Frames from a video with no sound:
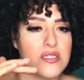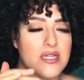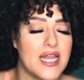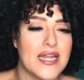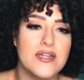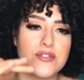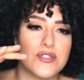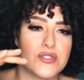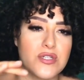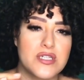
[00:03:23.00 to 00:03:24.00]
900
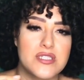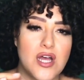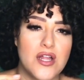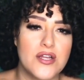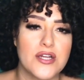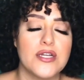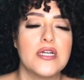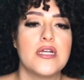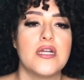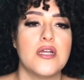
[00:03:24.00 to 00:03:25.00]
juicer looks taller.
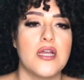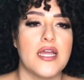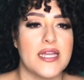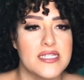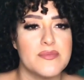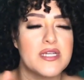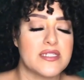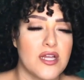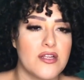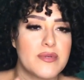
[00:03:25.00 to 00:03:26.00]
It is a bit
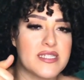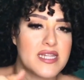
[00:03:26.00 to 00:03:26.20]
taller because of the